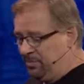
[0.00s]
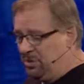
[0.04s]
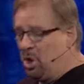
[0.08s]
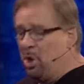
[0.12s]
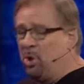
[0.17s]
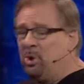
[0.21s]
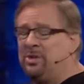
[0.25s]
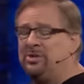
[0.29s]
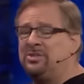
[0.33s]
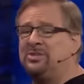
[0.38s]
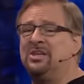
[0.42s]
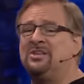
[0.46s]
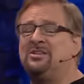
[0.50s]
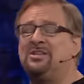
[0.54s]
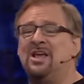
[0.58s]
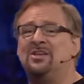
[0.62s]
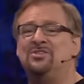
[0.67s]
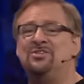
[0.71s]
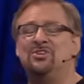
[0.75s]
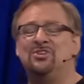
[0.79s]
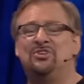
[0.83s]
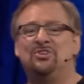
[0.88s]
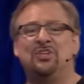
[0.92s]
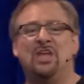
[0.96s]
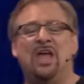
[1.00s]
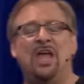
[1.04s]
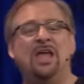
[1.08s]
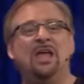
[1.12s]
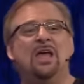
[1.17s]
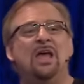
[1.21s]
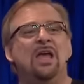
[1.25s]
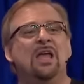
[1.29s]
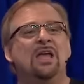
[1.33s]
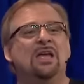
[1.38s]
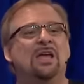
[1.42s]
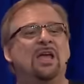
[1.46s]
Notice it doesn't
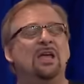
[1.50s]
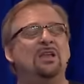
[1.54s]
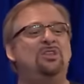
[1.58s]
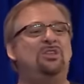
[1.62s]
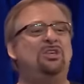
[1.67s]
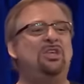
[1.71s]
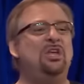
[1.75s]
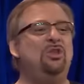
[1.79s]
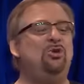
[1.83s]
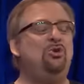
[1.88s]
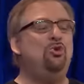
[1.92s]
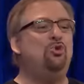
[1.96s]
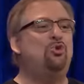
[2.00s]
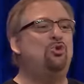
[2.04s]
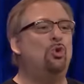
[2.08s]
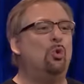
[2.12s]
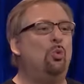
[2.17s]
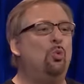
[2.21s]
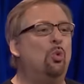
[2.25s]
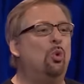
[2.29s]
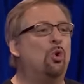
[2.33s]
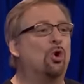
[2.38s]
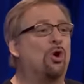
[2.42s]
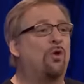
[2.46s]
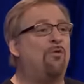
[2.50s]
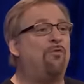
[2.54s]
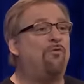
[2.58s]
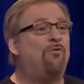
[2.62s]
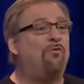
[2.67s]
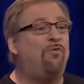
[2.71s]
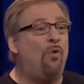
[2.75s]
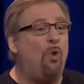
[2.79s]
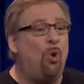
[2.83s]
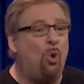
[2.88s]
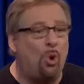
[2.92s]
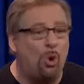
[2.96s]
say continue to work
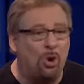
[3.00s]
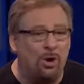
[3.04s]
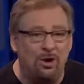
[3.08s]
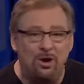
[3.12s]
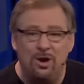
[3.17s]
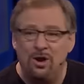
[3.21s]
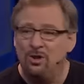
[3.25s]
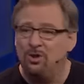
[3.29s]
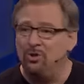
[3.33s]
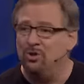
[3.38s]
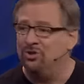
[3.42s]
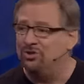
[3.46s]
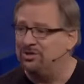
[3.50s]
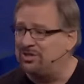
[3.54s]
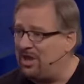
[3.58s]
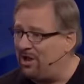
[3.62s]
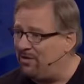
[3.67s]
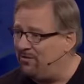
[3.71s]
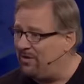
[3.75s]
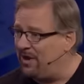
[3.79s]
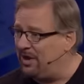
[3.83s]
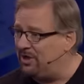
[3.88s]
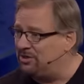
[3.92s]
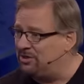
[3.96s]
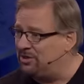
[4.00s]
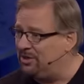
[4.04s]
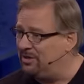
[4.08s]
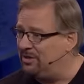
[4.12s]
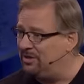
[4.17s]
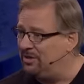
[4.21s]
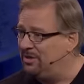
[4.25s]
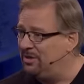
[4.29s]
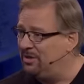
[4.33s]
for your salvation.